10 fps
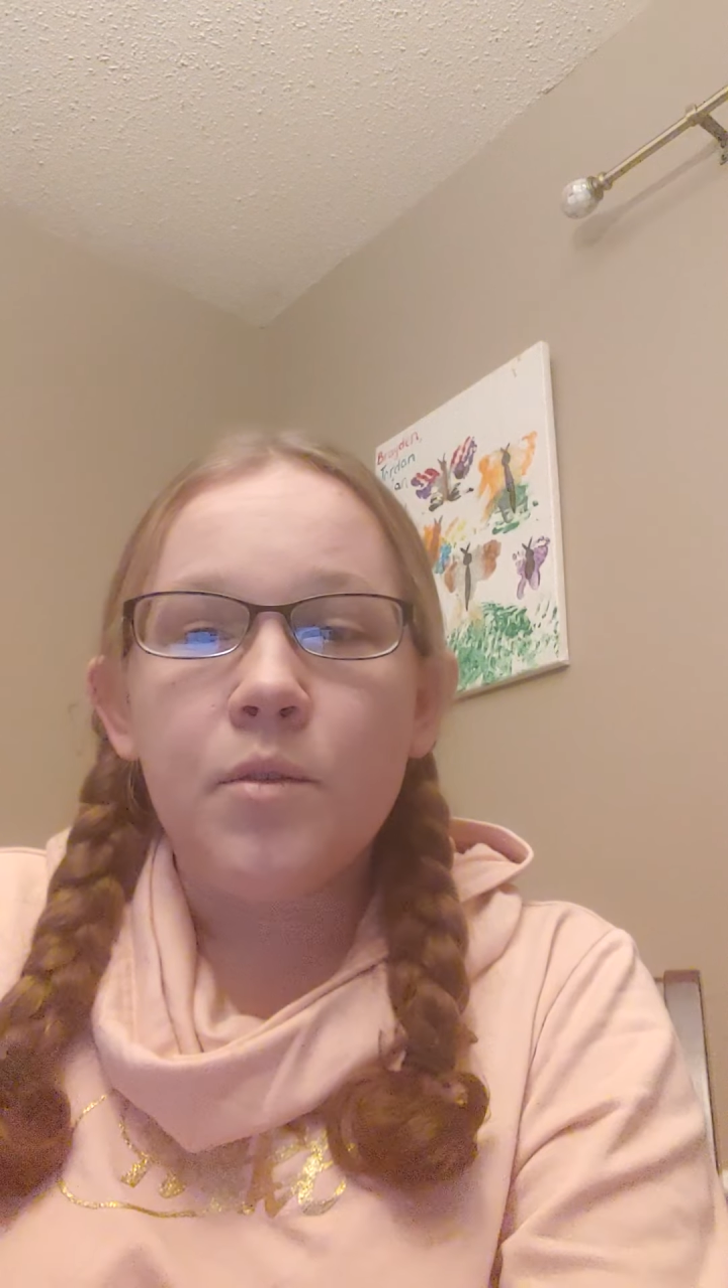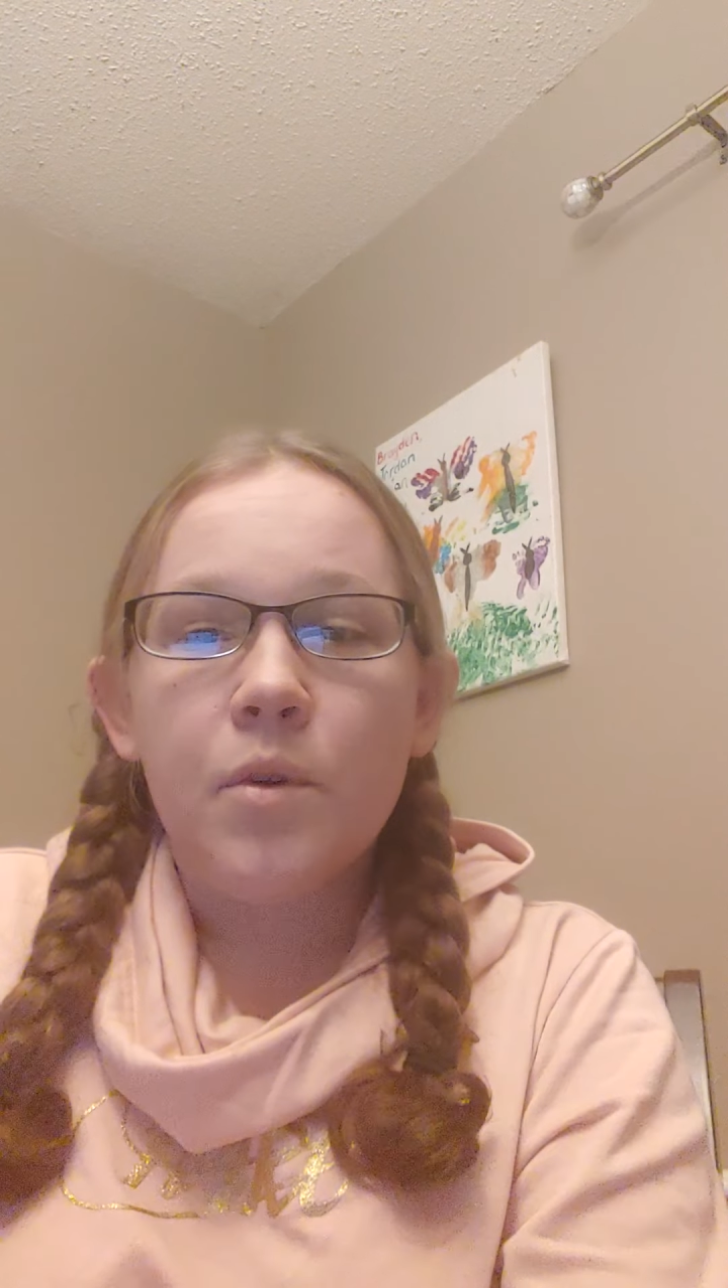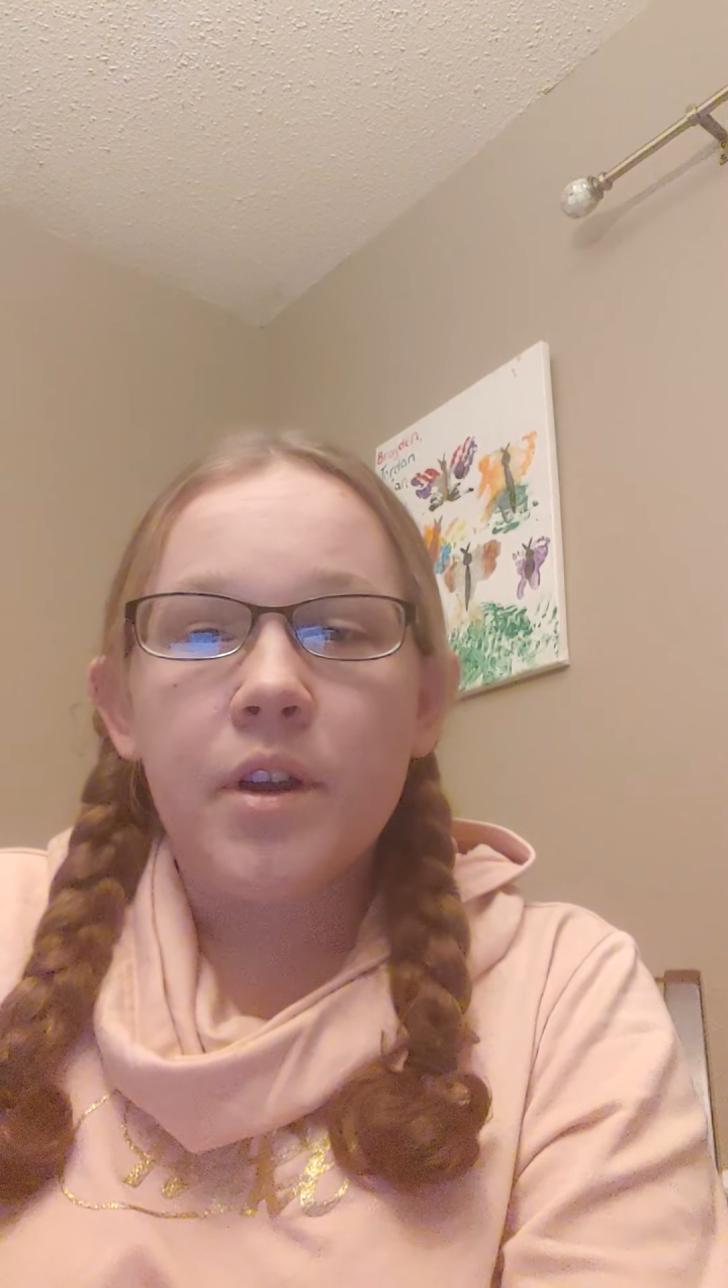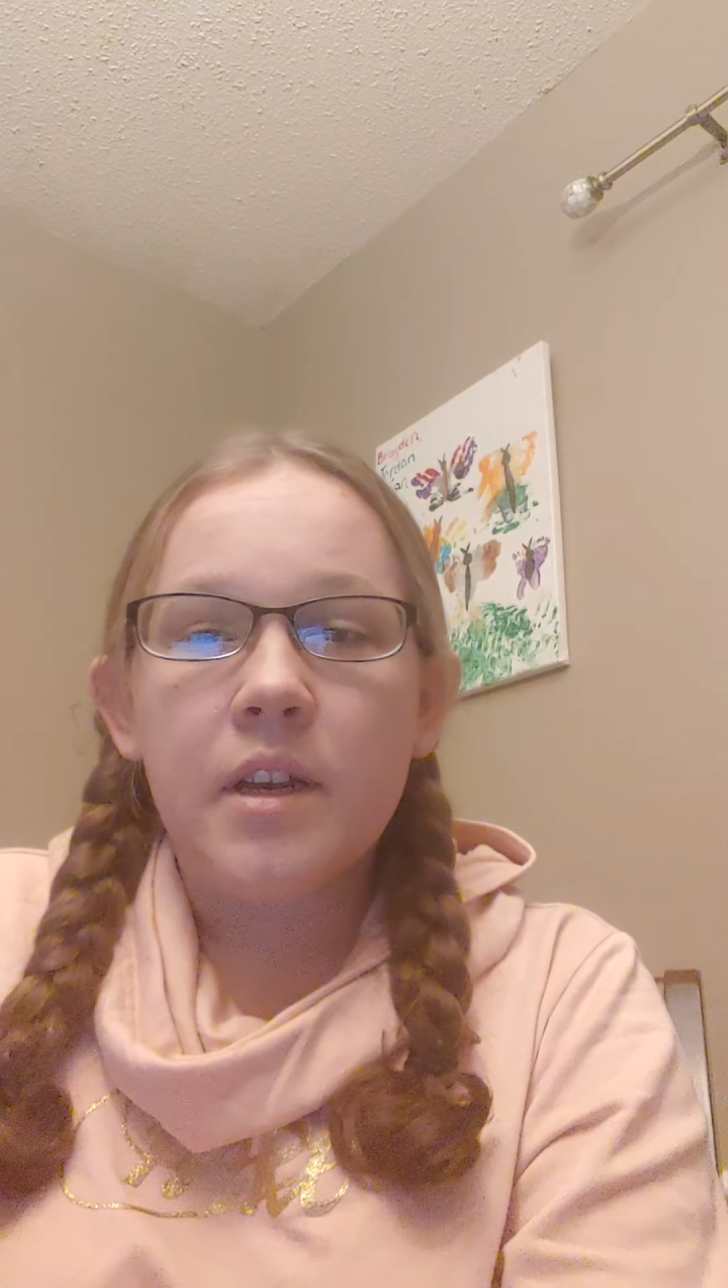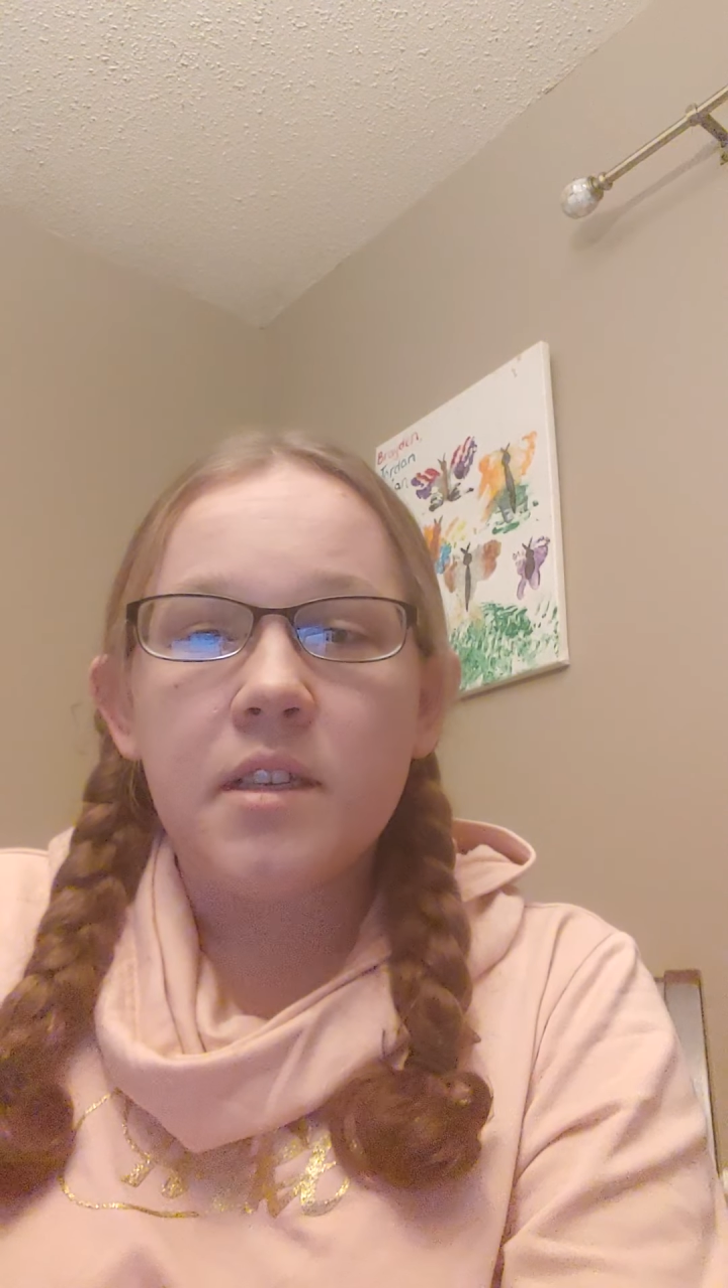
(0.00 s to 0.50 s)

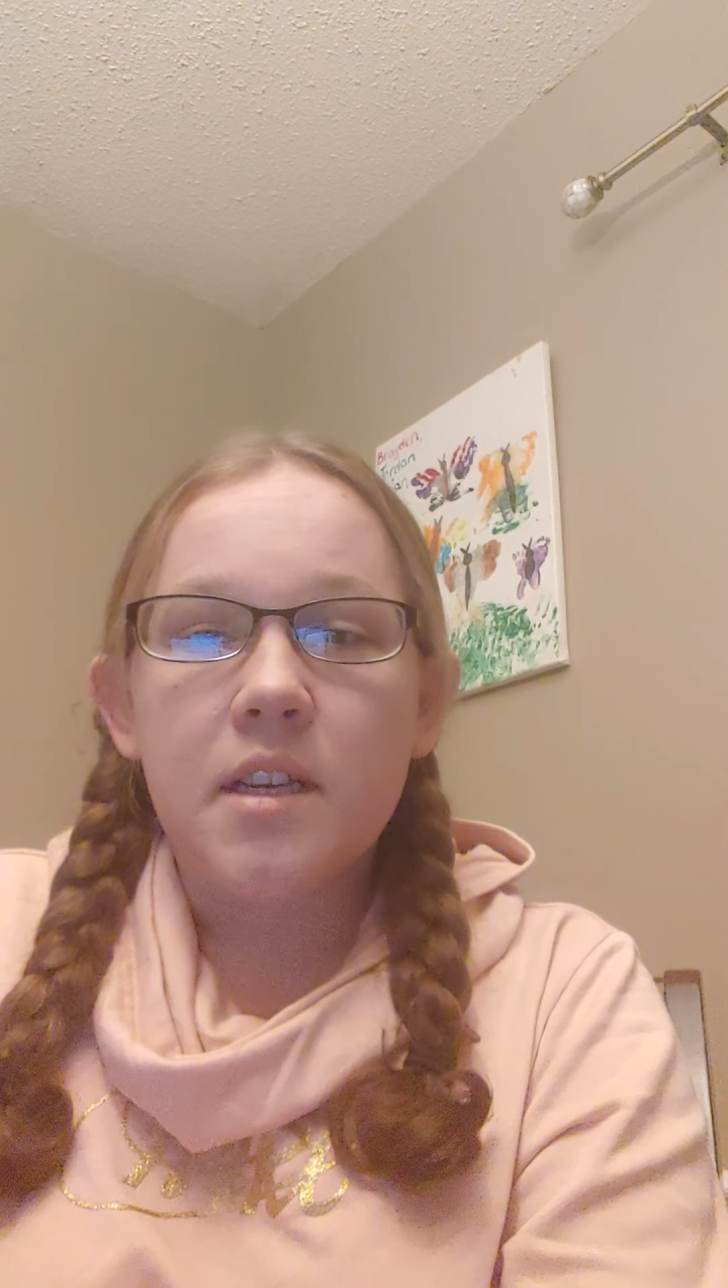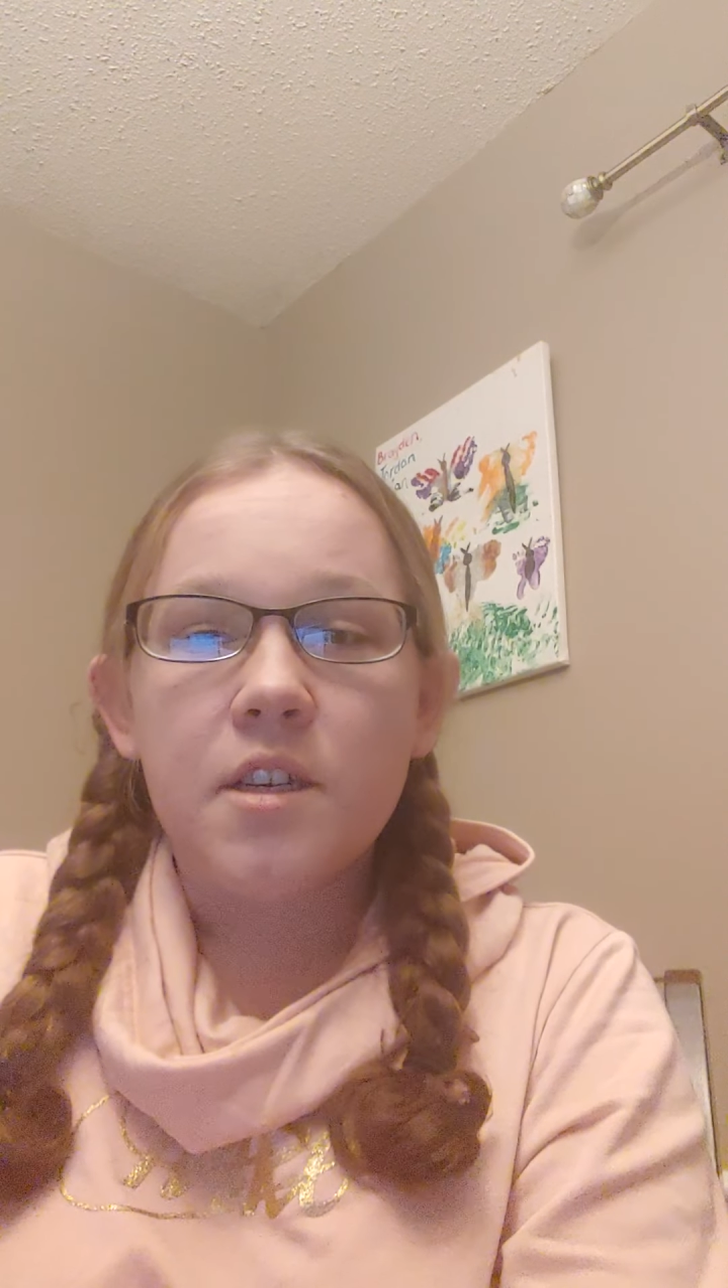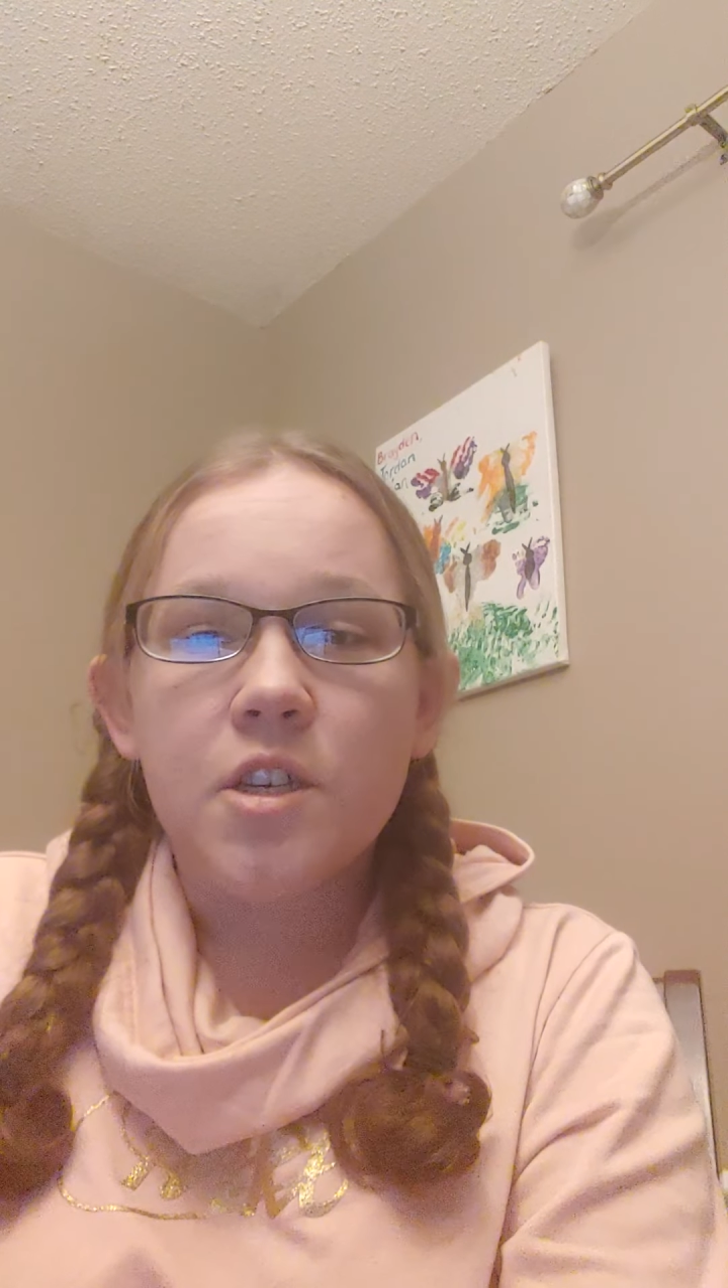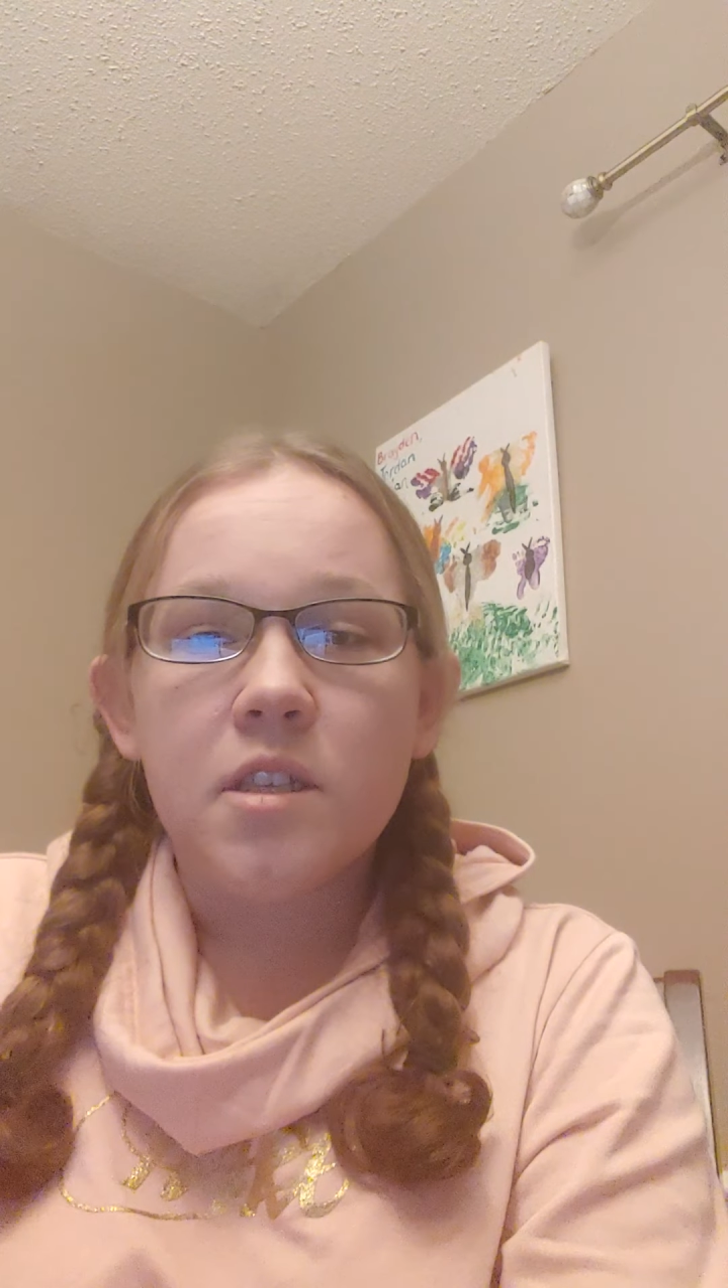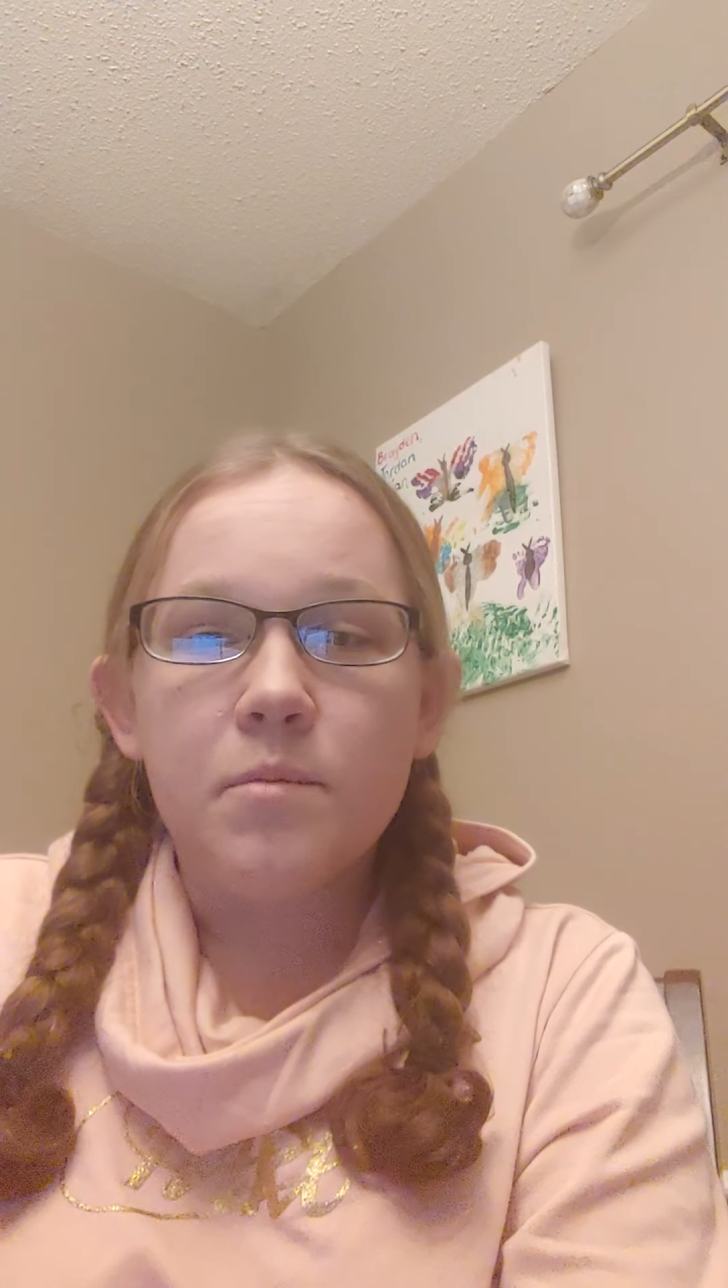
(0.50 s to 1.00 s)
organizations